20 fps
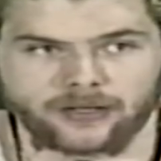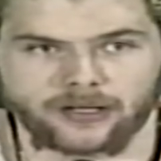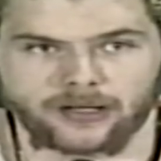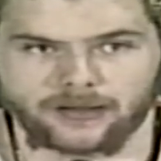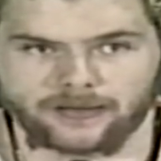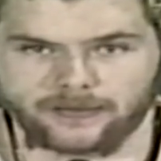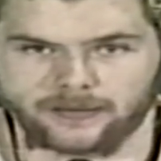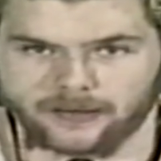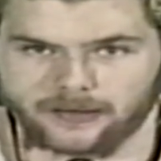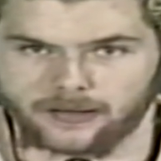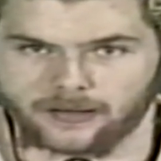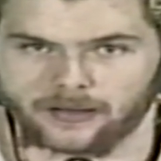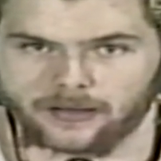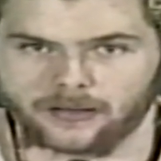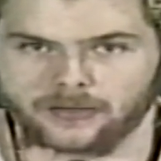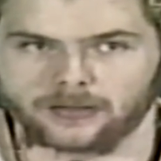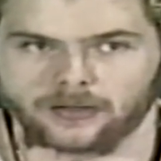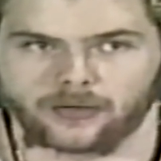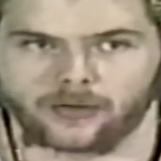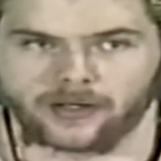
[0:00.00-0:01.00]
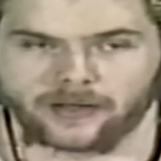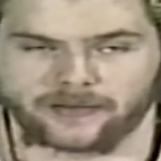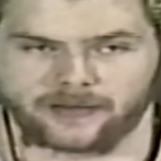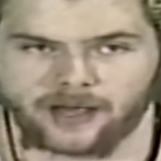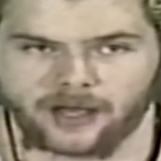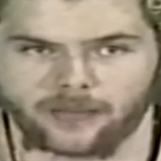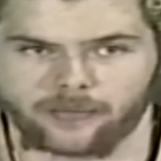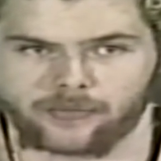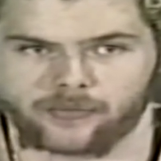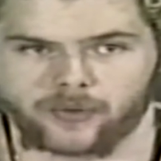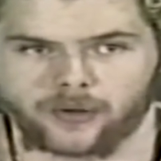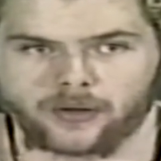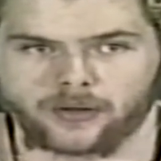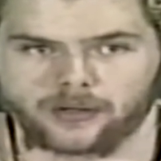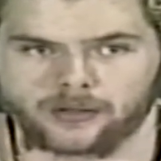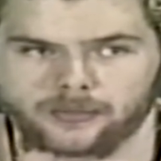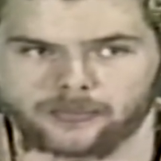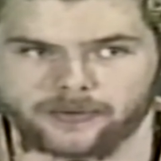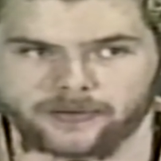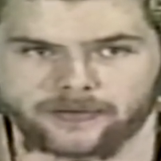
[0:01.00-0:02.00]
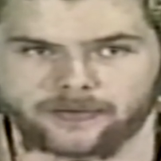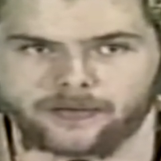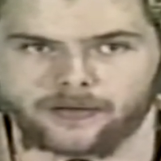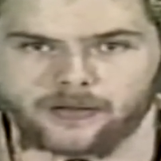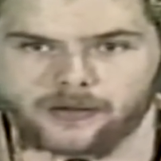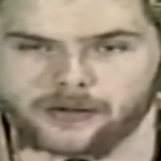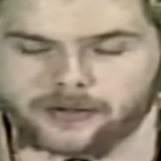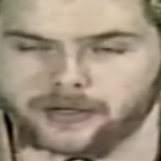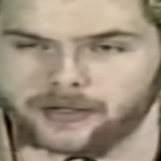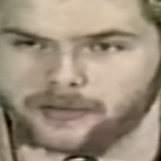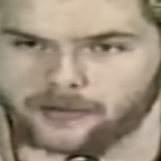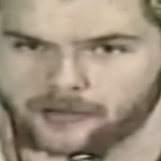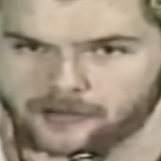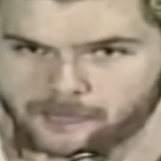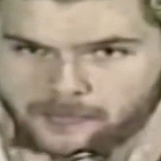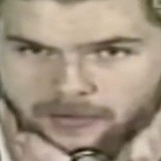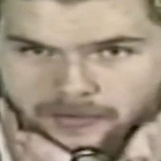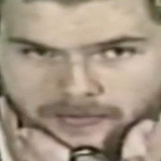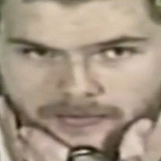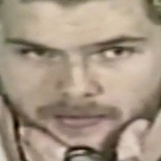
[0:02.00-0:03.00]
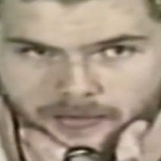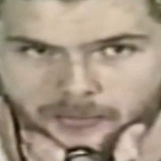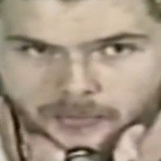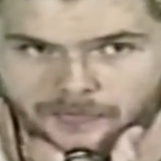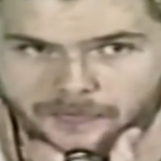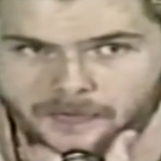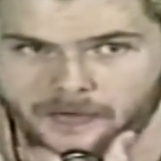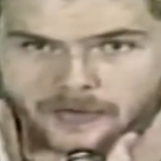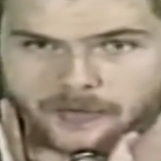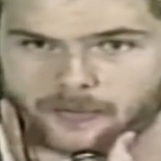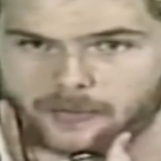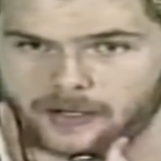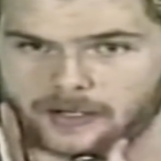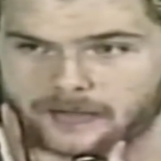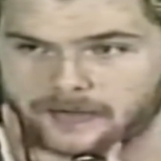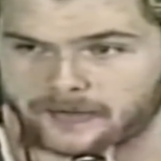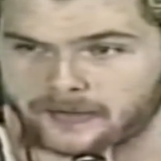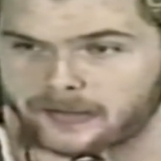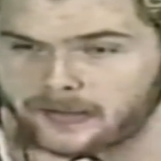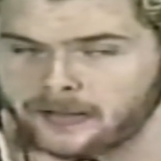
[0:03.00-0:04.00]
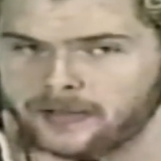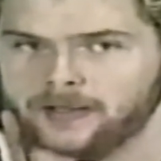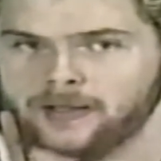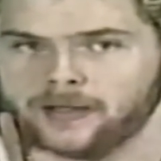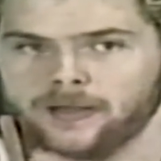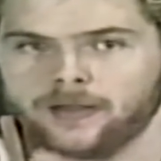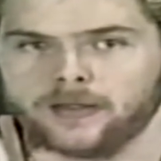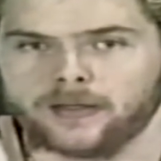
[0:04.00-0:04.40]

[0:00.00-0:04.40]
out tonight. Uh, you know, at times we were a little bit on our heels, but uh, we found a way to